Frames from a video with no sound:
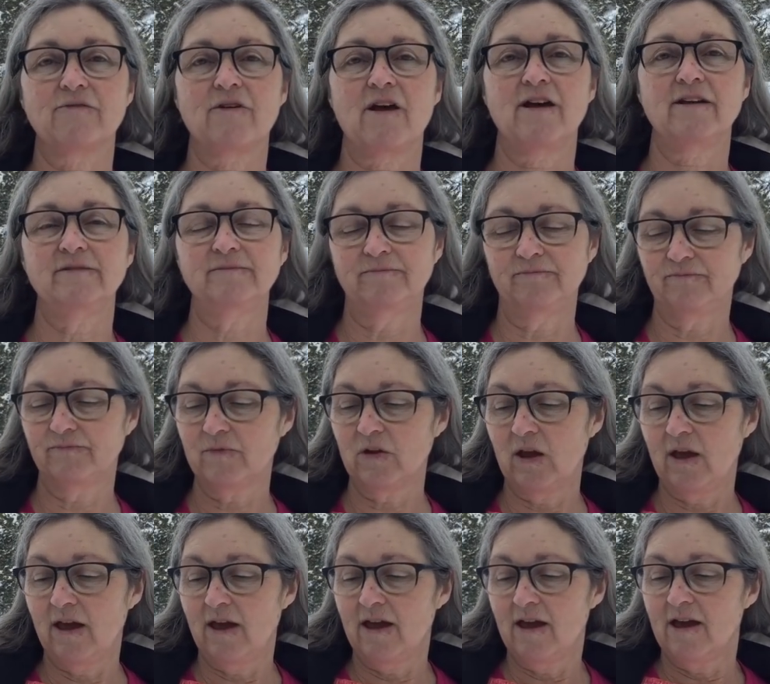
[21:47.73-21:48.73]
right?
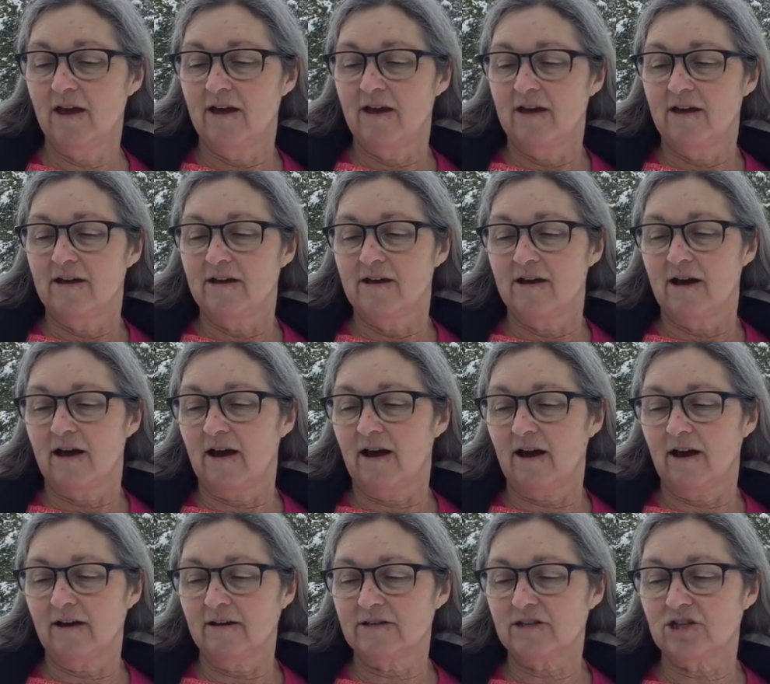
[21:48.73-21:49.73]

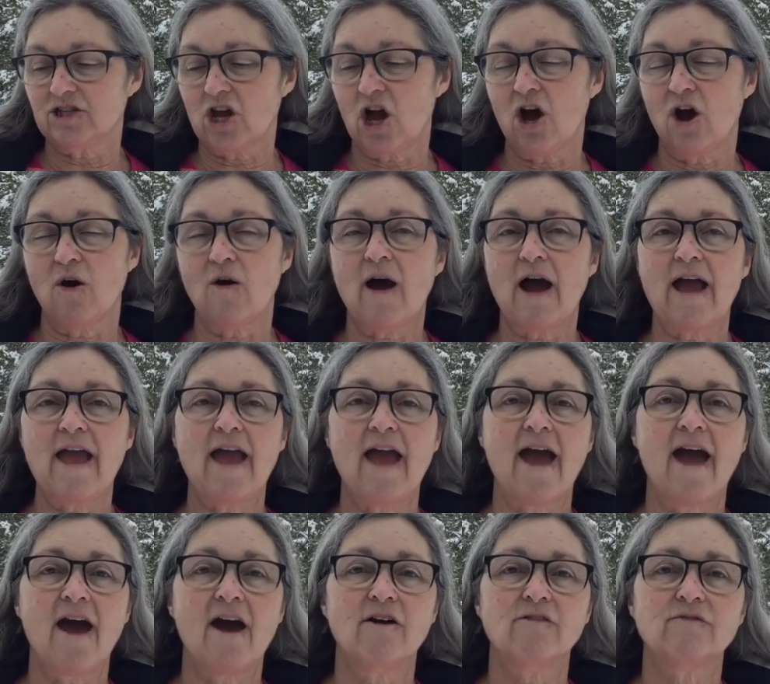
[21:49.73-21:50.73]
So I
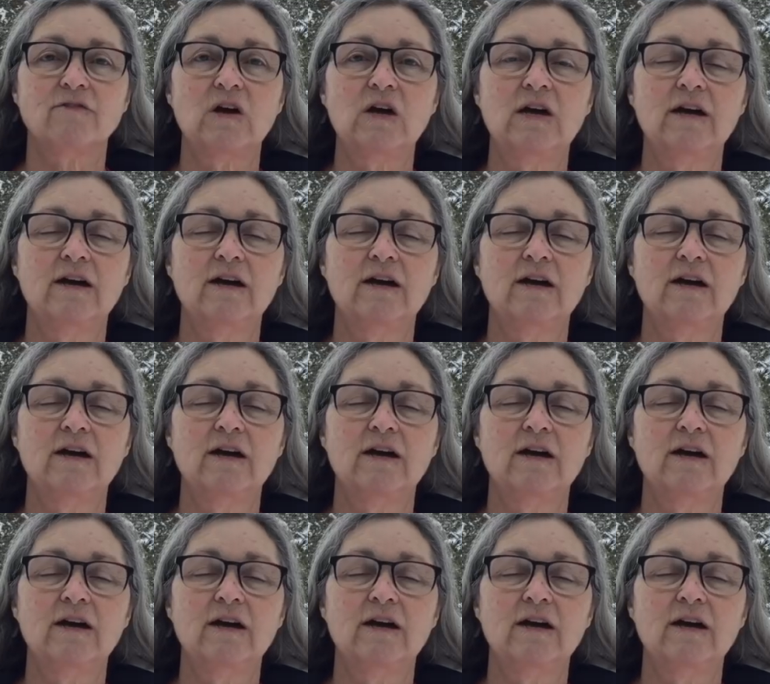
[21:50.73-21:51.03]
have